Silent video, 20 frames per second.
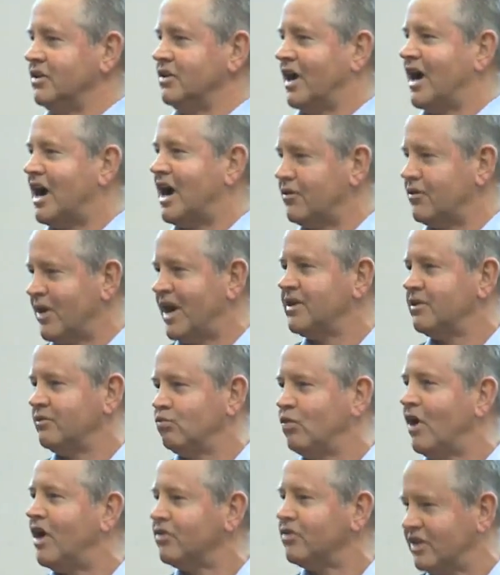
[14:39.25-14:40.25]
Your heart rate
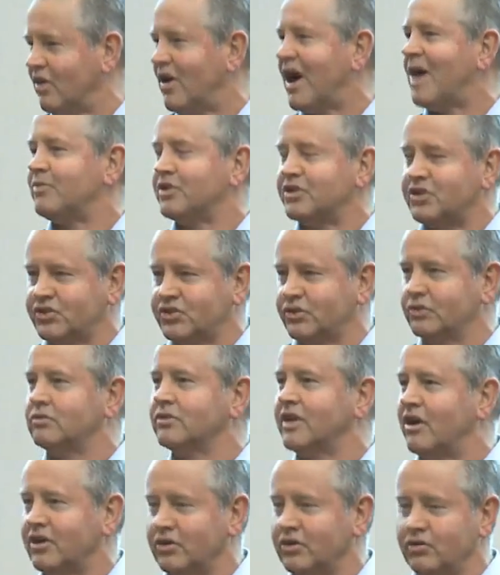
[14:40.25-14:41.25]
won't go up. It's
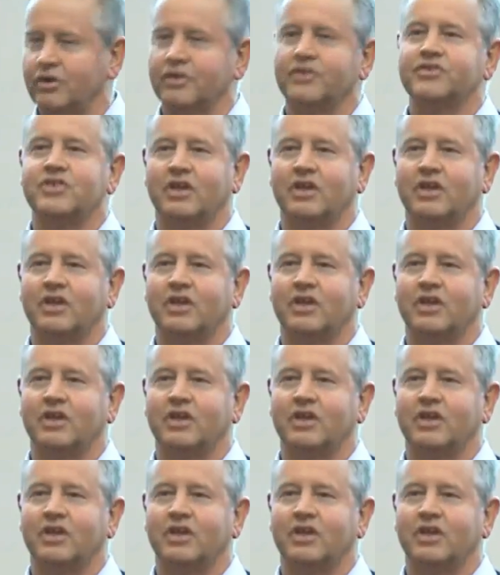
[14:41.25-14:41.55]
still going good.